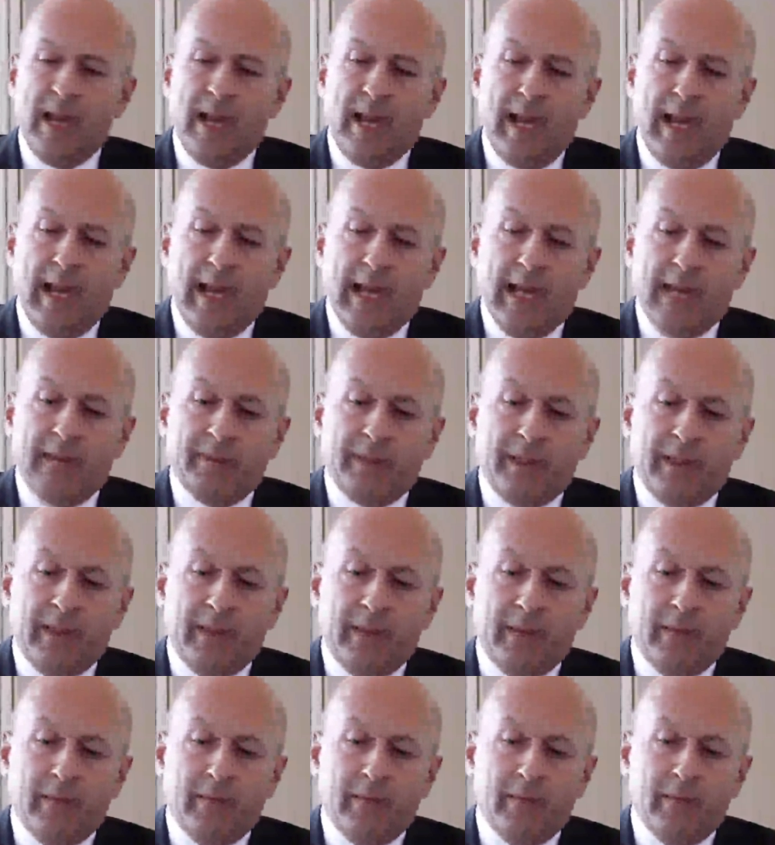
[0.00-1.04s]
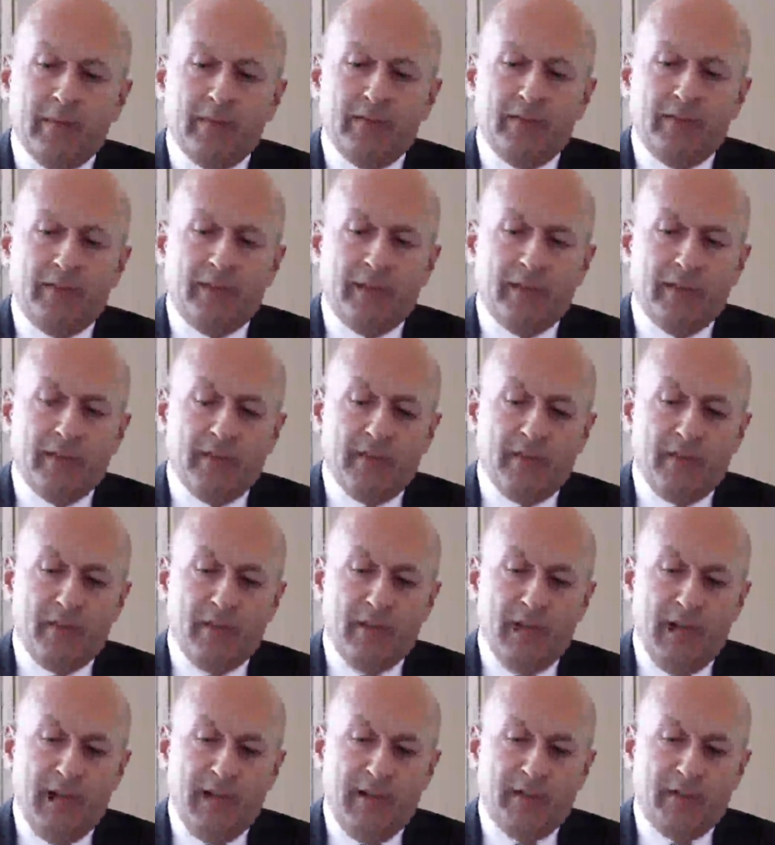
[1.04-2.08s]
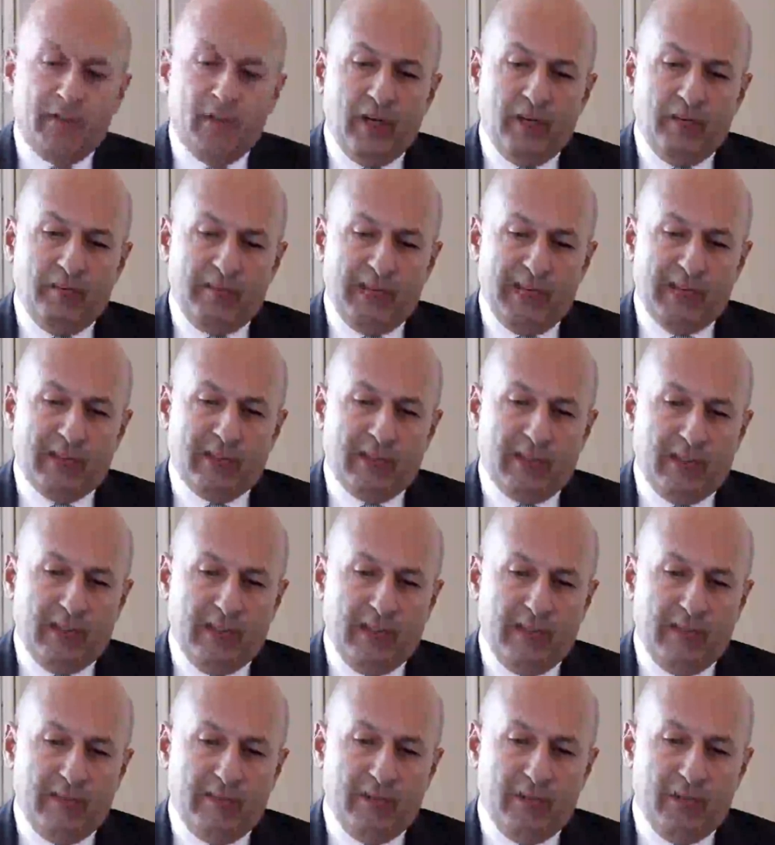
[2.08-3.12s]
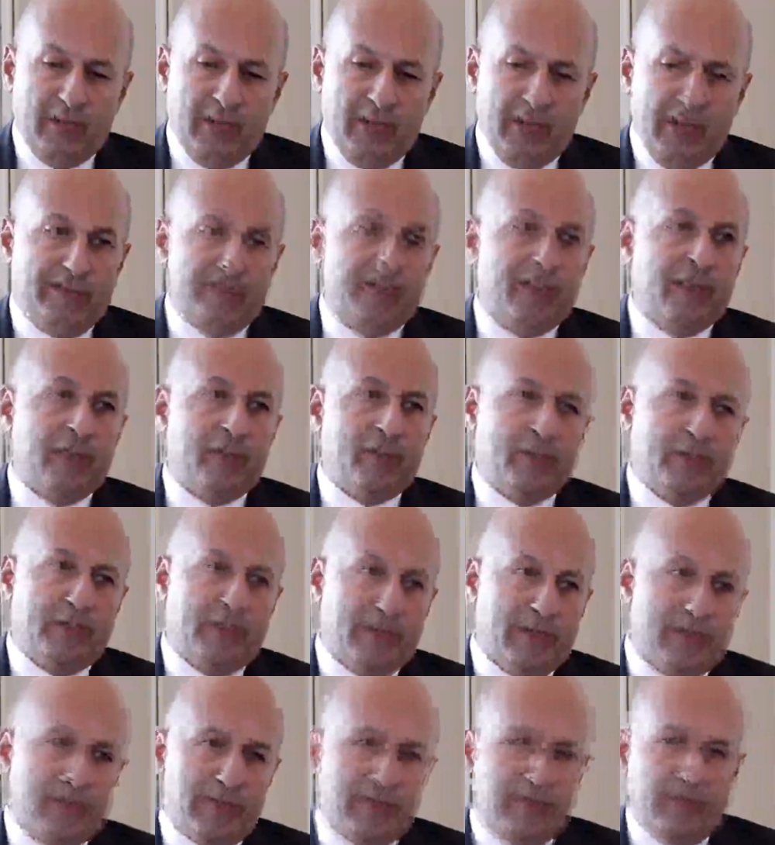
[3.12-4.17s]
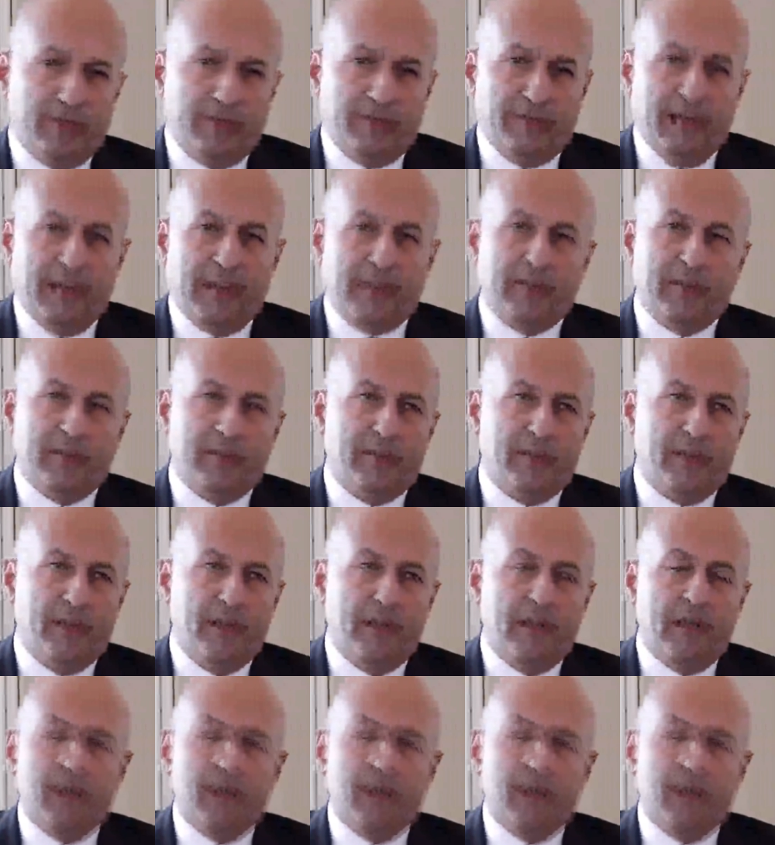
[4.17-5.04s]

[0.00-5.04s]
And you have practical, and then you have cultural factors.